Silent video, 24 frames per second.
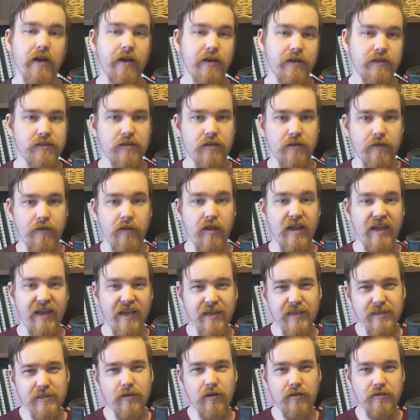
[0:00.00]
So
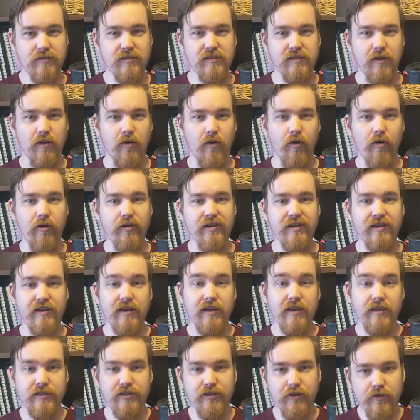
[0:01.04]
his Onslaught
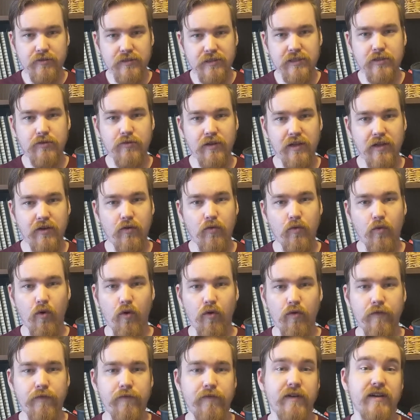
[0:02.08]
turns into a little
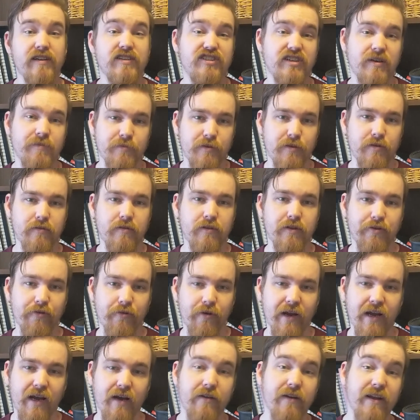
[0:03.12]
wolf and jumps on the
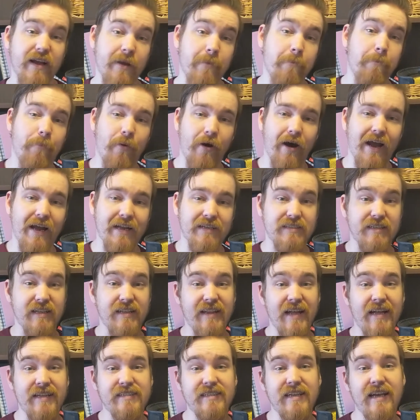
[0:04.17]
ground and bites, and
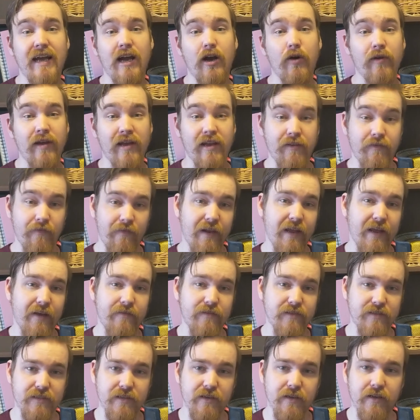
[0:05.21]
that's how he
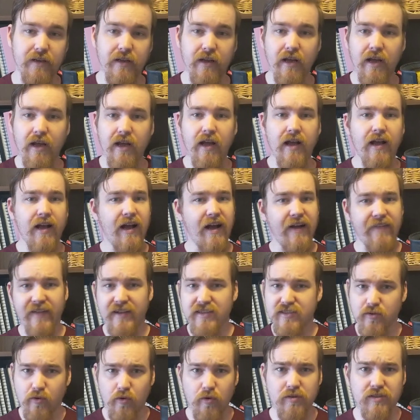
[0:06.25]
flavors it. And
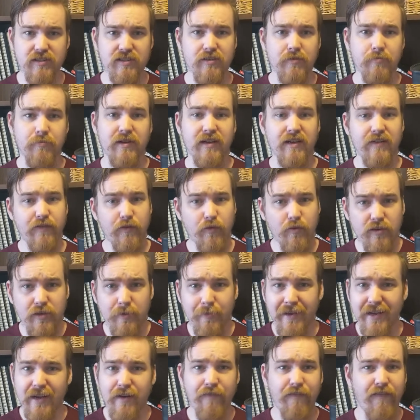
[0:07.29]
that's awesome. And if you want to
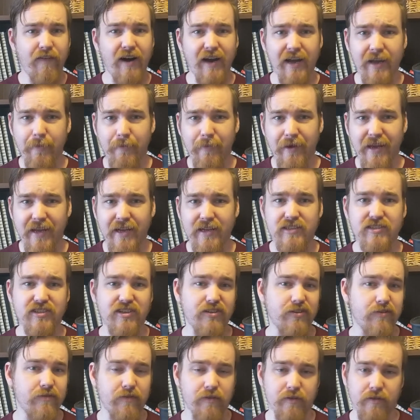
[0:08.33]
make a fire mage
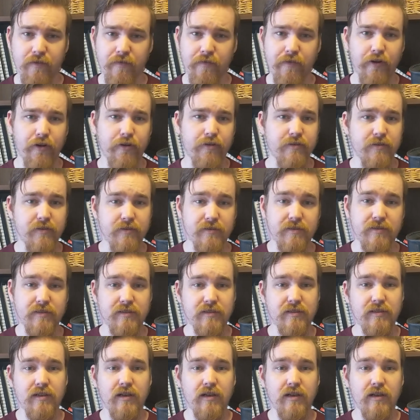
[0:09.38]
and you've got the focus,